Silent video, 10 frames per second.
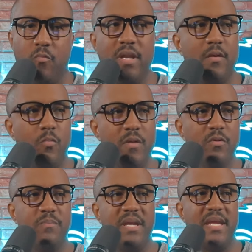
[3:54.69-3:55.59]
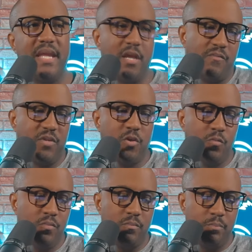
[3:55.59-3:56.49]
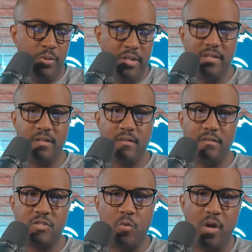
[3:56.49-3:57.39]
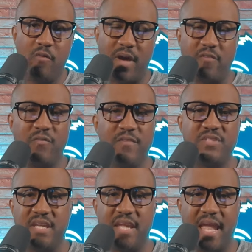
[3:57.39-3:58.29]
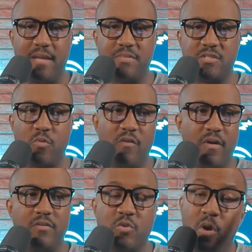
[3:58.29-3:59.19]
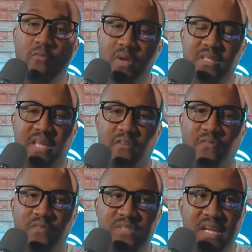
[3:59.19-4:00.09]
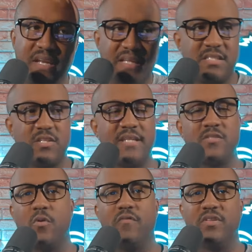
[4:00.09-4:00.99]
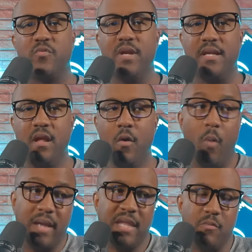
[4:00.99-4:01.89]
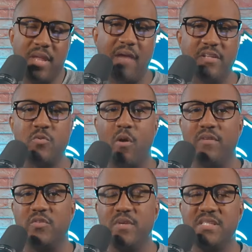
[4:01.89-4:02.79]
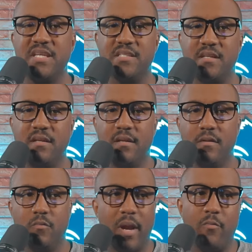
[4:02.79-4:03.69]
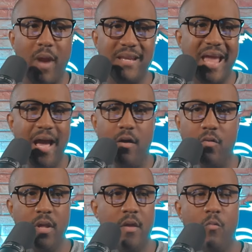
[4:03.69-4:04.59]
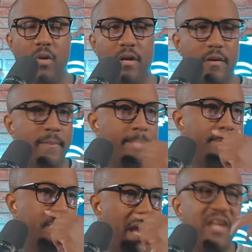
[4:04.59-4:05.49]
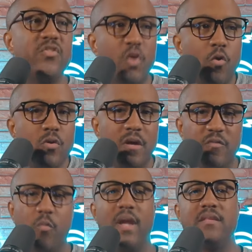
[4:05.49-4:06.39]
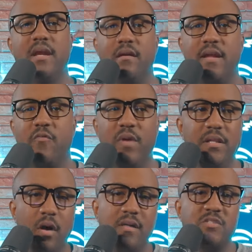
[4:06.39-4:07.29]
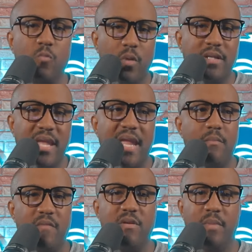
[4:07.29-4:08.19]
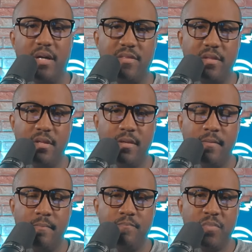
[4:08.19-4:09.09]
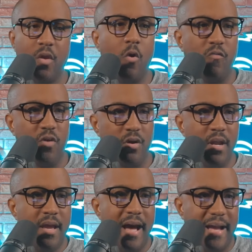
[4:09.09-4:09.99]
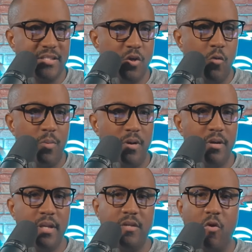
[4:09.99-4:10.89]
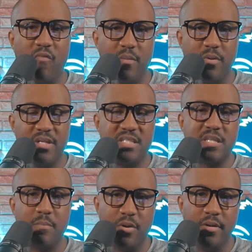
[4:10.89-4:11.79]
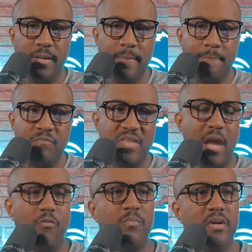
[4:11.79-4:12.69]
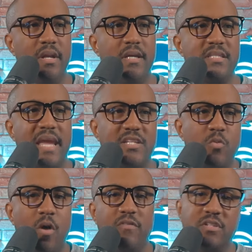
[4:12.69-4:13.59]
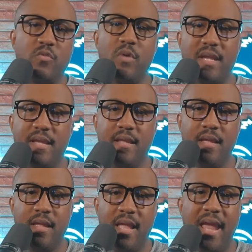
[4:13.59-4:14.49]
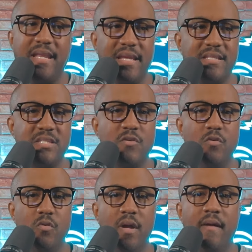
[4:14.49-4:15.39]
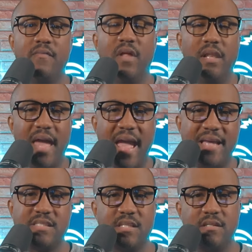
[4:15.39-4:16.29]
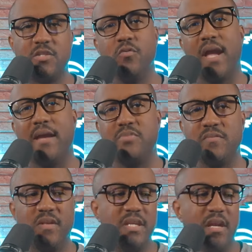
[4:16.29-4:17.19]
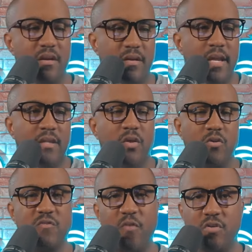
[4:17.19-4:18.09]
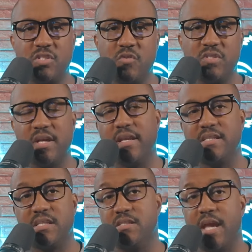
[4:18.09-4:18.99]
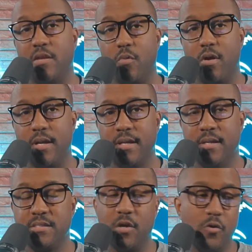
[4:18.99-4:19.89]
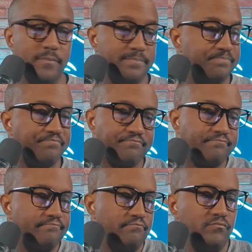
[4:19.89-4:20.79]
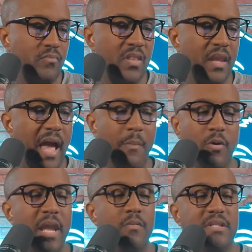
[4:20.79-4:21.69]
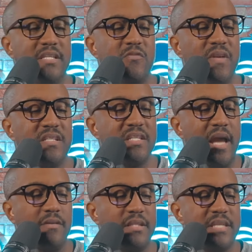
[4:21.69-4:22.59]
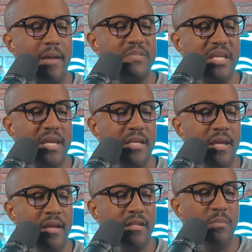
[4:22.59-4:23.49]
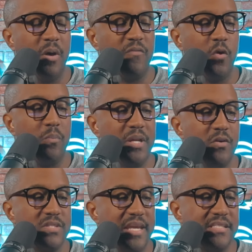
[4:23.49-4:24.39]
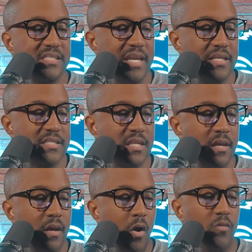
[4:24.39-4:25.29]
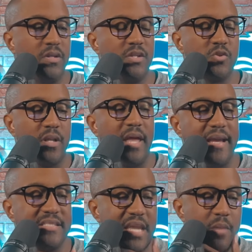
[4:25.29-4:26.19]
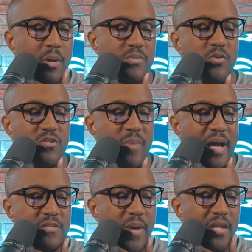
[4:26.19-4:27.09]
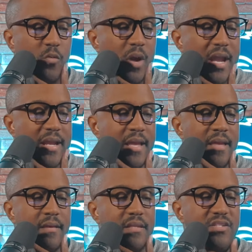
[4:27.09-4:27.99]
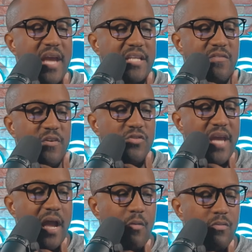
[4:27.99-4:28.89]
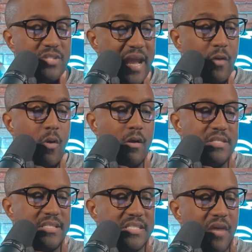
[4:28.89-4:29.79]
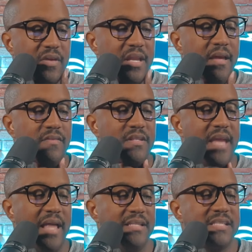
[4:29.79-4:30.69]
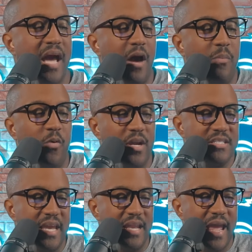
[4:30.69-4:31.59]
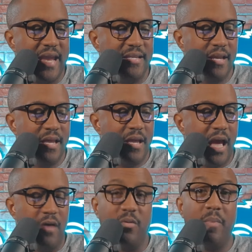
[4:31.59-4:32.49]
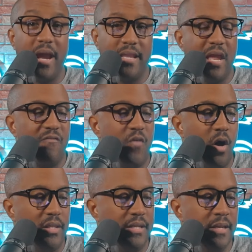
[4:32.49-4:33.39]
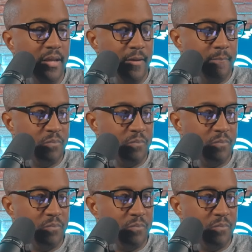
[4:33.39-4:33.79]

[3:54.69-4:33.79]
We would be, if you put 12 out of 15 games, 12 wins out of 15, that's 12 and 3. Why we have a 12 and 3 season? Right now, we're a third of the way there. If we lost one game every month over October, November, December, that would put us at 12 and 3 heading into the last two games of the year, those first two Sundays in January. So I'm okay with this. Finishing out the top 10, the Buffalo Bills at 6. Oh, the Detroit Lions came up two spots, by the way. The Jacksonville Jaguars at 7. The Dallas Cowboys at 8. How the mighty have fallen.